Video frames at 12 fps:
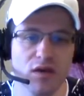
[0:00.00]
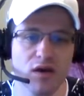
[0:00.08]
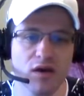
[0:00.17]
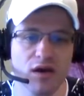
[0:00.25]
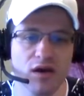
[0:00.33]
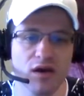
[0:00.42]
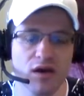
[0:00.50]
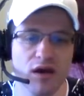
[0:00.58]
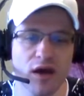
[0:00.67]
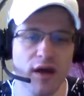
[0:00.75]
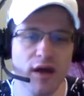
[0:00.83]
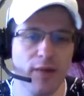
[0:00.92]

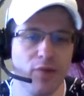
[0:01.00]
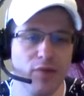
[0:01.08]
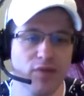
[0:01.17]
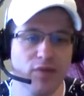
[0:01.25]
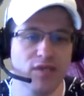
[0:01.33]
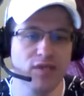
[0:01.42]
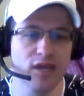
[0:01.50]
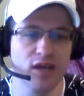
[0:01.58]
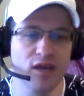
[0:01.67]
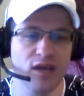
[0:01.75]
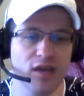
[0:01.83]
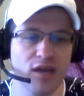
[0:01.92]
And pretty much
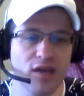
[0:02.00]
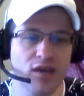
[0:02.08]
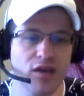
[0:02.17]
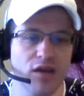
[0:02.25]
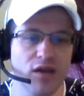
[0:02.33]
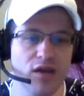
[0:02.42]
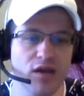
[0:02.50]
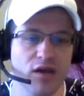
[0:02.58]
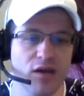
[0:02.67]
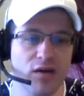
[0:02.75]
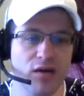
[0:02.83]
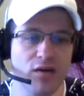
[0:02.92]
today
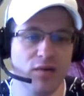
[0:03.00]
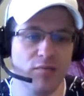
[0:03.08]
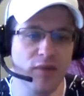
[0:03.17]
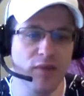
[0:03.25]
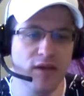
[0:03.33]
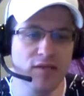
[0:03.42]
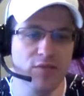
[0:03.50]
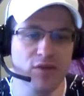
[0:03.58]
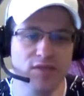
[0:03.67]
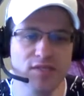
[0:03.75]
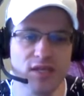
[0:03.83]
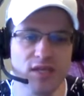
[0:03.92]
on the
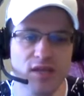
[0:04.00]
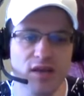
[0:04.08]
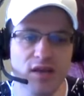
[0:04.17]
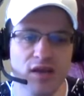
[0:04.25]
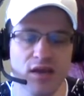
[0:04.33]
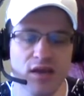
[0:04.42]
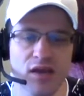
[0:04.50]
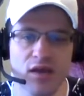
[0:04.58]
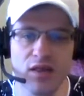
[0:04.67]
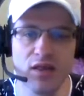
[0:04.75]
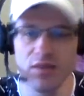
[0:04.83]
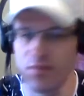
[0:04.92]
basketball slate,
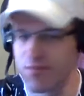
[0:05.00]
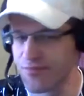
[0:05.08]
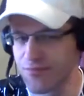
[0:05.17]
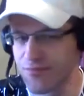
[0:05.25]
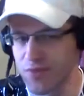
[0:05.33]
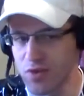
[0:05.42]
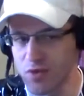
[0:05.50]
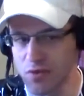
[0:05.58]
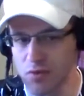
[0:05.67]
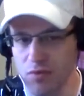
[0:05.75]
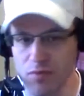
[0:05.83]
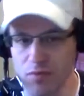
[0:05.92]

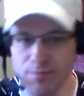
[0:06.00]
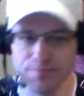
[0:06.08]
you